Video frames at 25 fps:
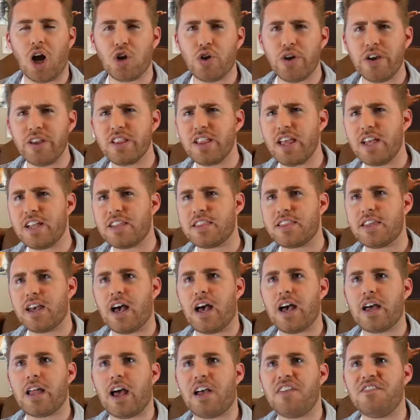grade like
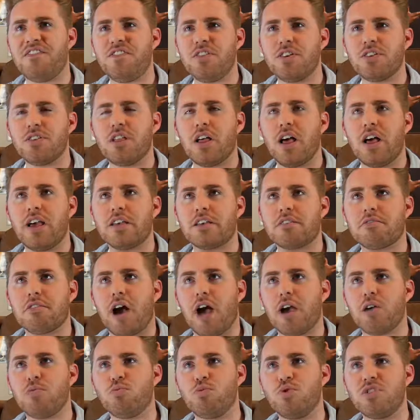that, I feel like
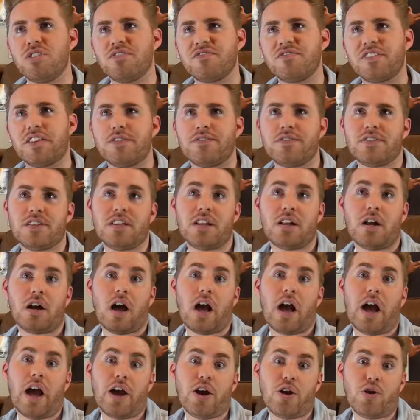I would have given it a
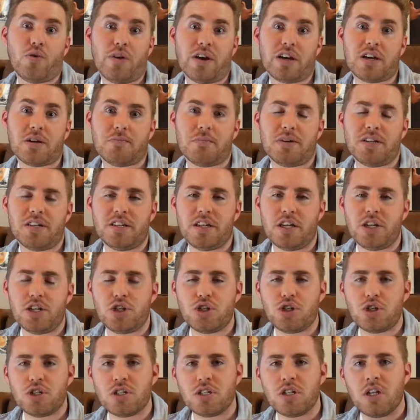higher
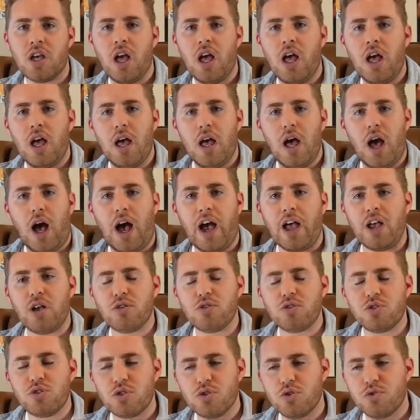recommendation. I
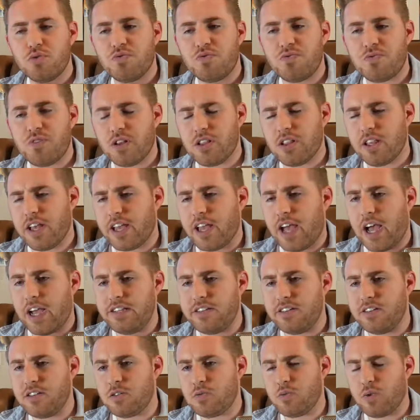also felt like I
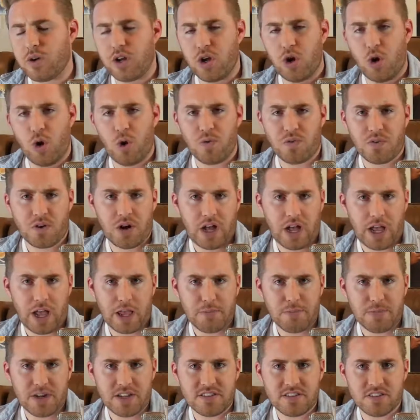didn't want to
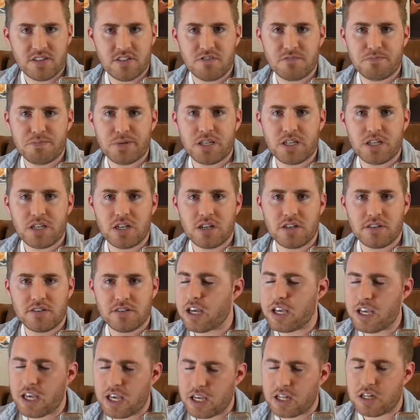overhype myself because,
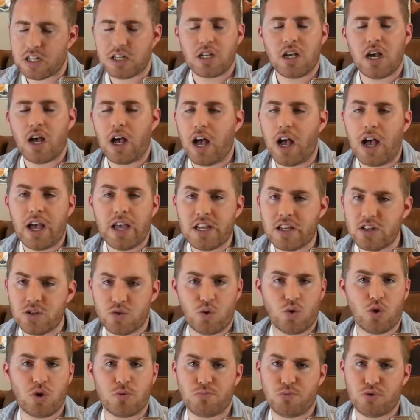again, I
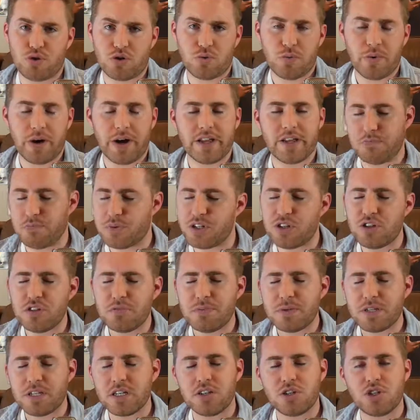adore Brooke White. But just
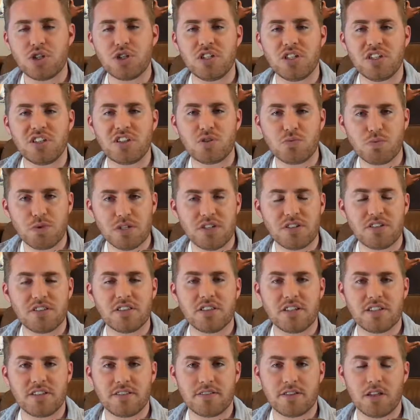because she switched
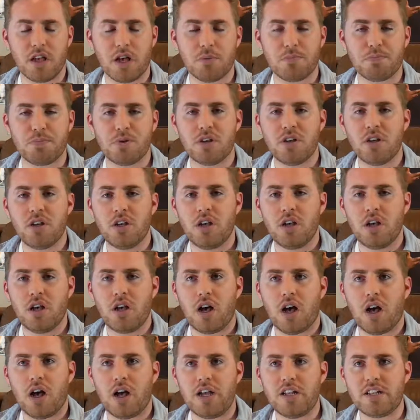things up,
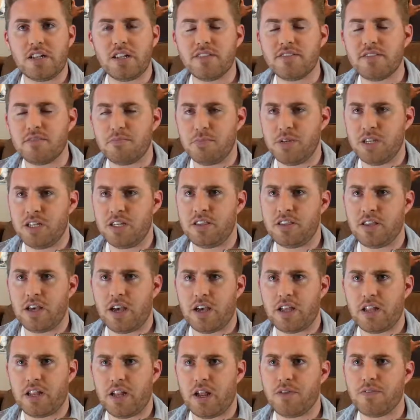it doesn't mean
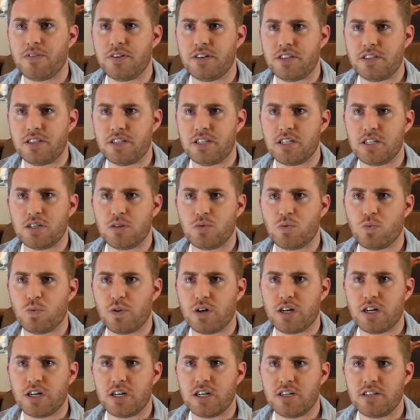that everything
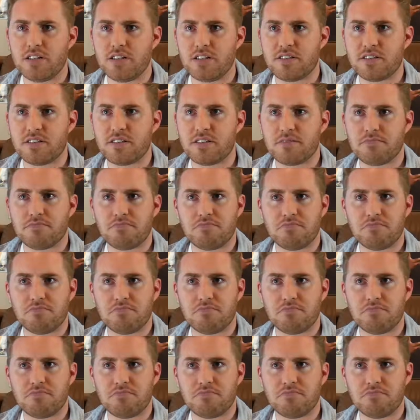was